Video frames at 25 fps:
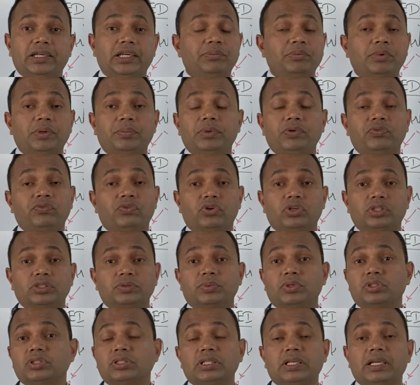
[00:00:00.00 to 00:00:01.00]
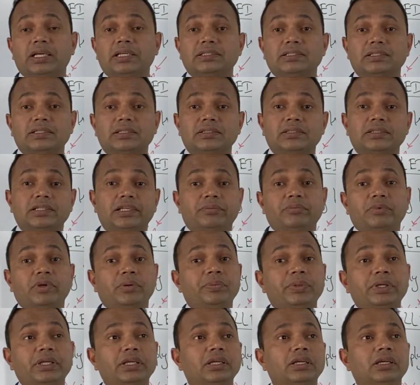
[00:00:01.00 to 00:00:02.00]
It may be for sponsor license, it may
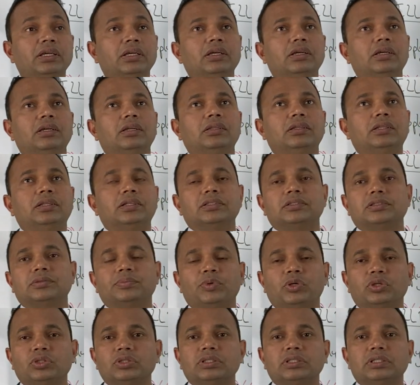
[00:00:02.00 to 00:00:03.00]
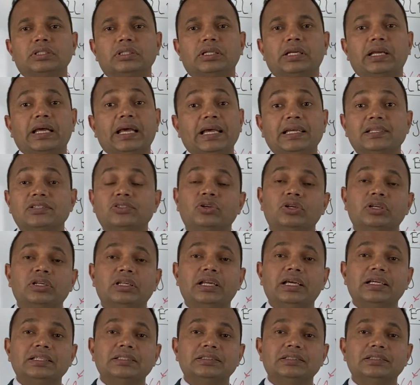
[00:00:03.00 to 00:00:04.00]
be the sponsor has got a
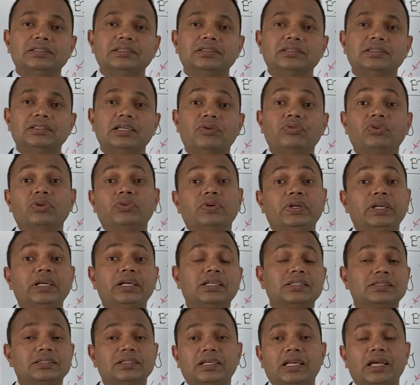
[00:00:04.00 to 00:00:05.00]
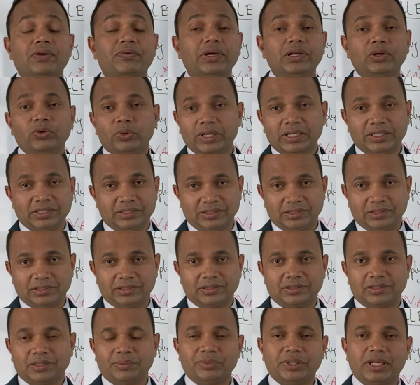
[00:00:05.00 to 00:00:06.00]
license, however he doesn't have
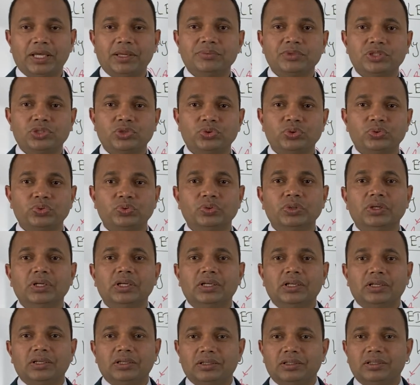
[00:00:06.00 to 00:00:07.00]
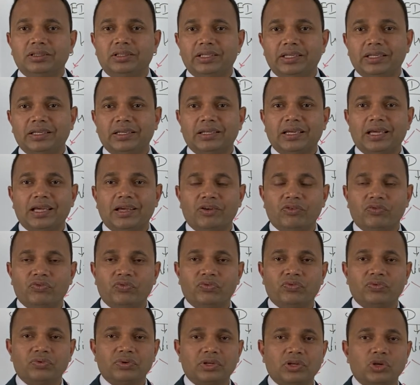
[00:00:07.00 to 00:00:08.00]
allocations. Sometimes they have
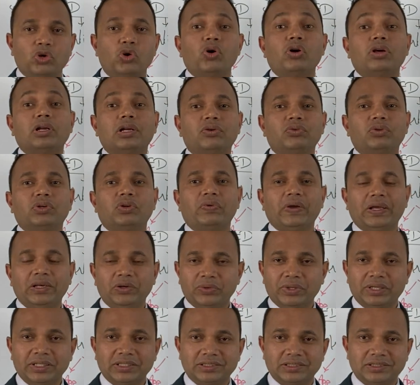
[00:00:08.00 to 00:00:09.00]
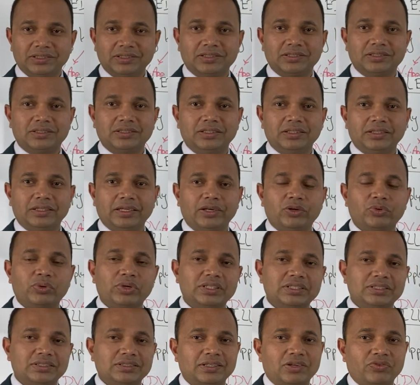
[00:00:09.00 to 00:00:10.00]
gone out of allocations, the
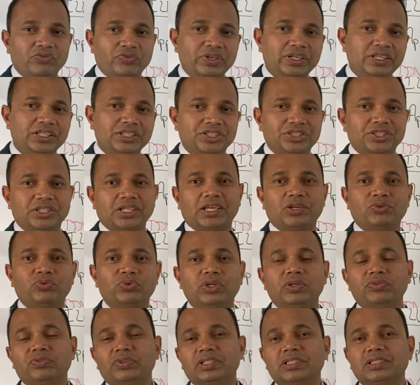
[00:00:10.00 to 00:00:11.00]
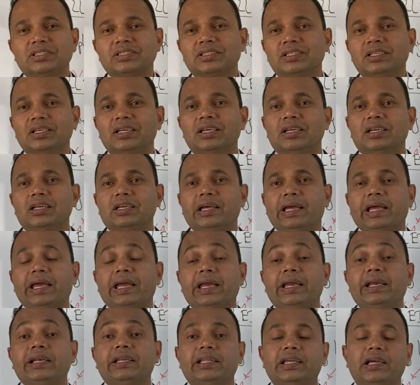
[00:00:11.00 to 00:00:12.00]
allocations are finished, annual ones,
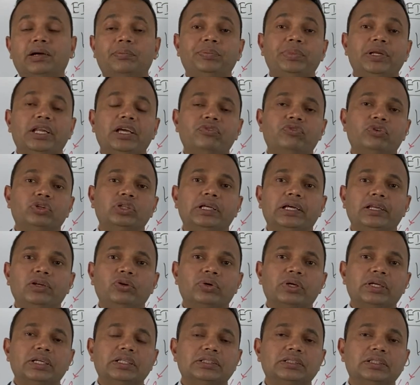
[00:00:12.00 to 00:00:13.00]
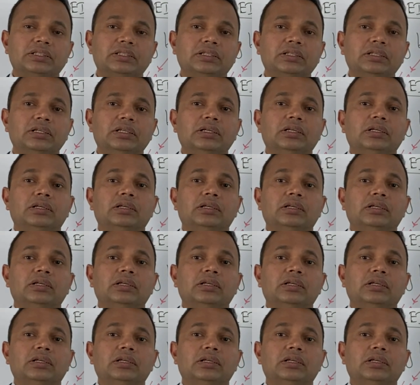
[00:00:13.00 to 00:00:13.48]
and they apply for the allocation.